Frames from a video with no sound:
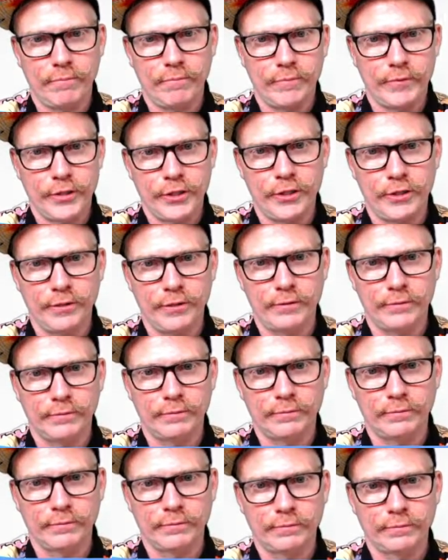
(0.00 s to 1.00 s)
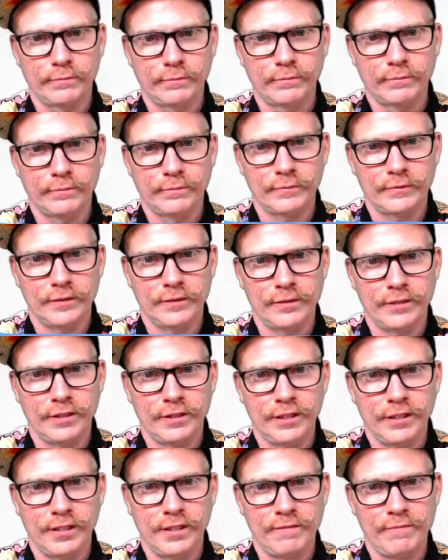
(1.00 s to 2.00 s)
Cool.
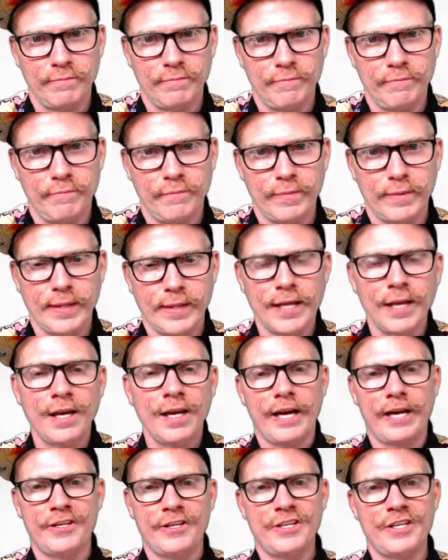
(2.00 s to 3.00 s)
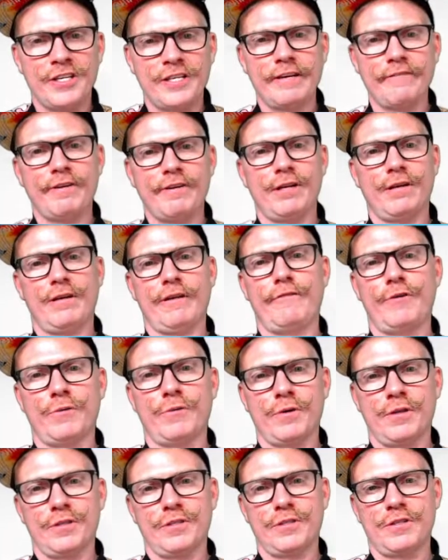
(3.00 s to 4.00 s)
You know, and you can give it, if you
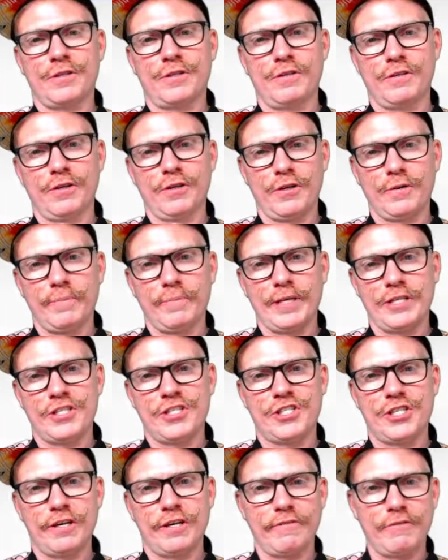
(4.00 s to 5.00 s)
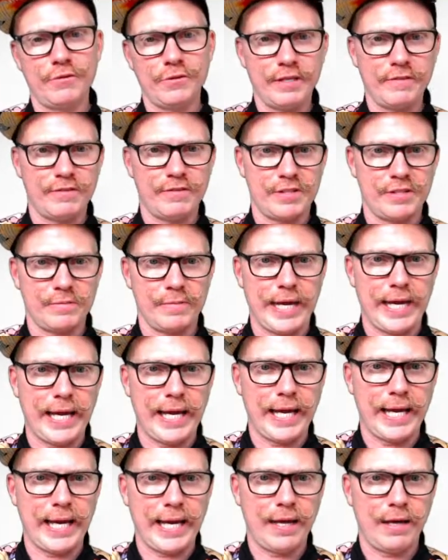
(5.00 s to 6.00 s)
want it to look a bit disheveled, give it some
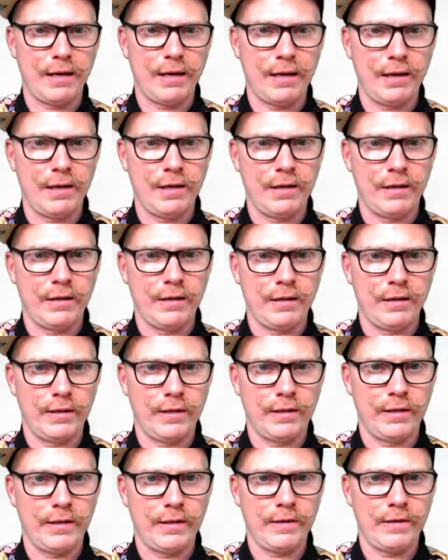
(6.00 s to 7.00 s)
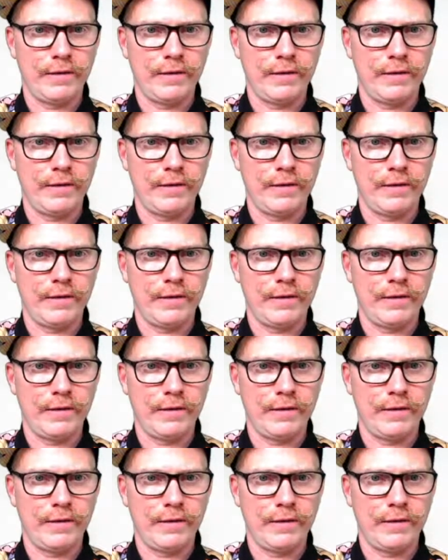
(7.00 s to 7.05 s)
hair. You